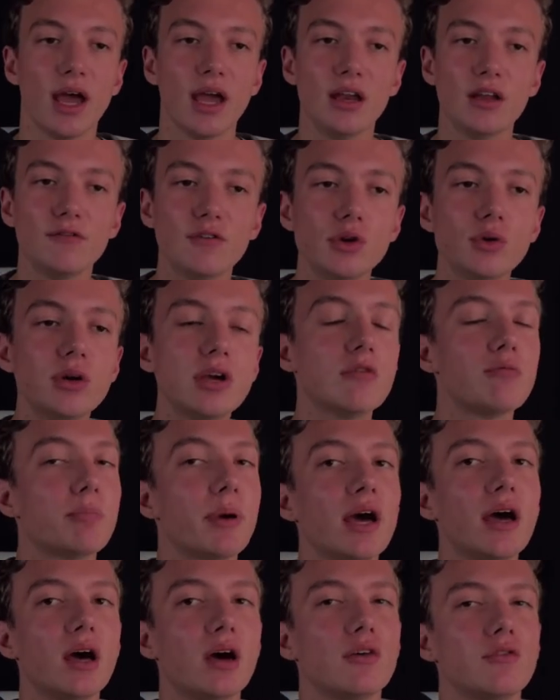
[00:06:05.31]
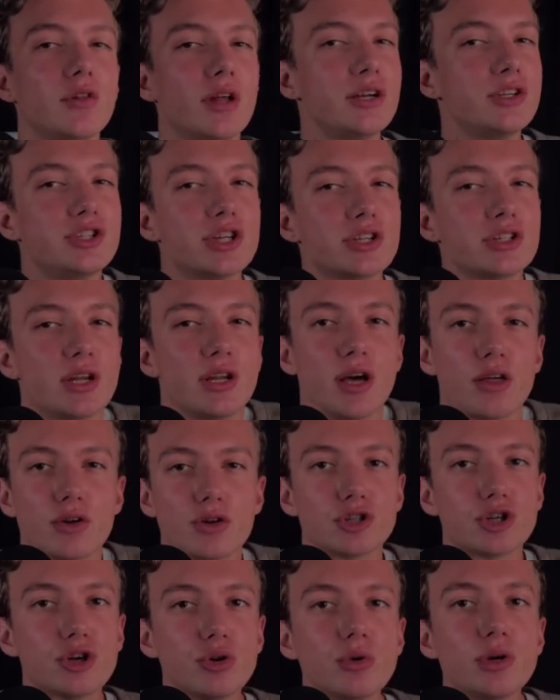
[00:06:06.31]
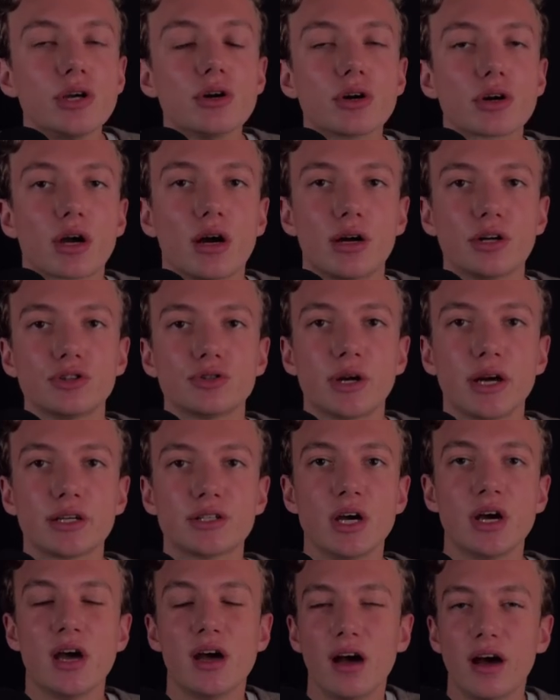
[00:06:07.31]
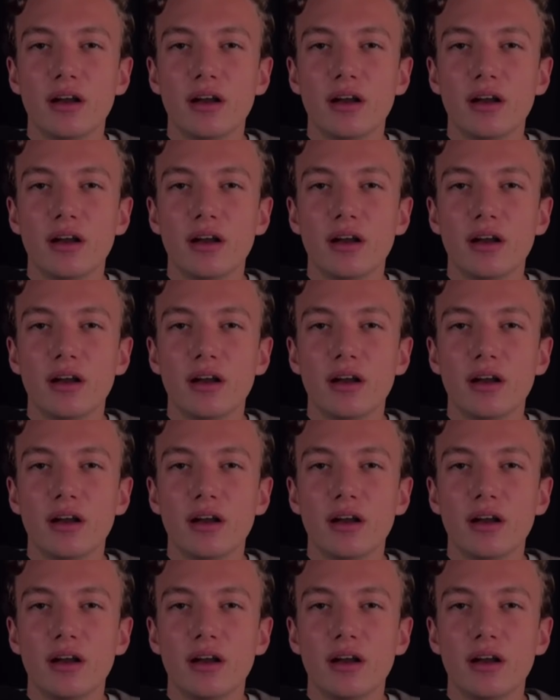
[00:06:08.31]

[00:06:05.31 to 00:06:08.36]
And if you give Pat Elflein just another two-year contract,